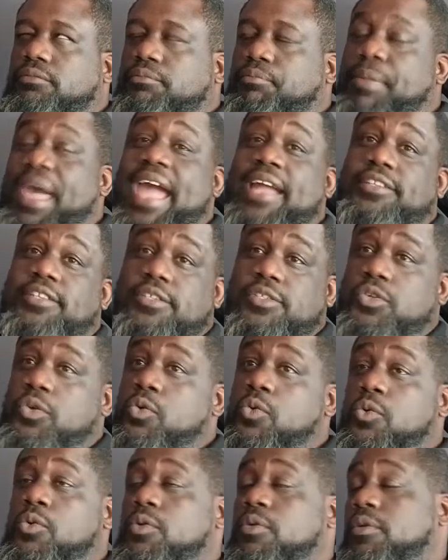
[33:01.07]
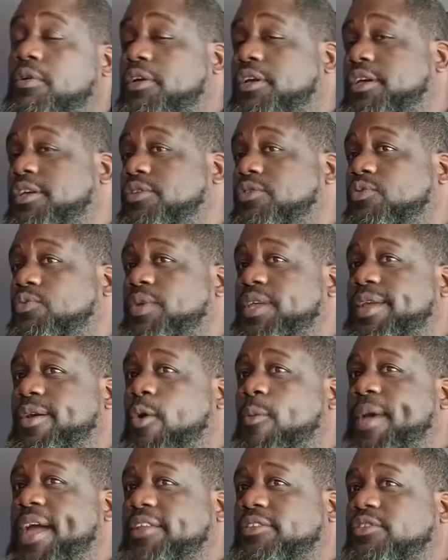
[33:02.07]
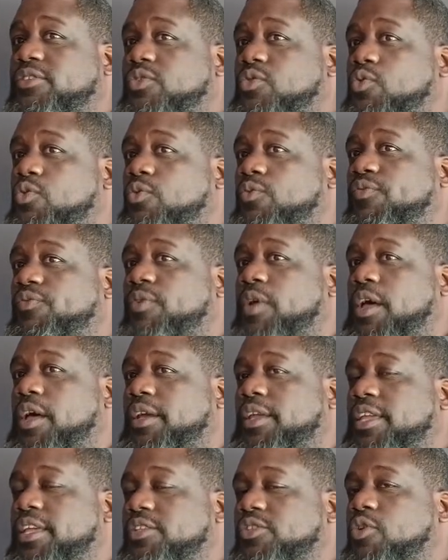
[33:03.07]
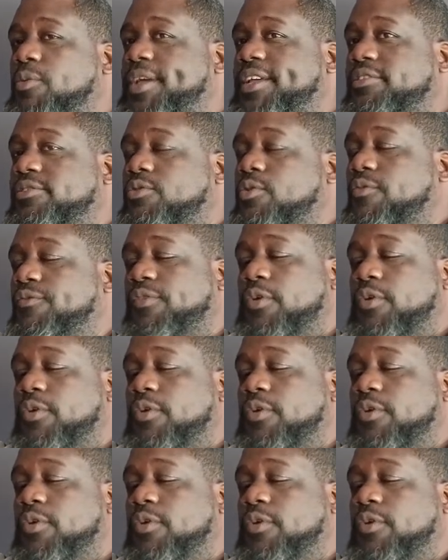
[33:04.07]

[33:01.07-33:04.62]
back to school because we go back to school. Kids go back to school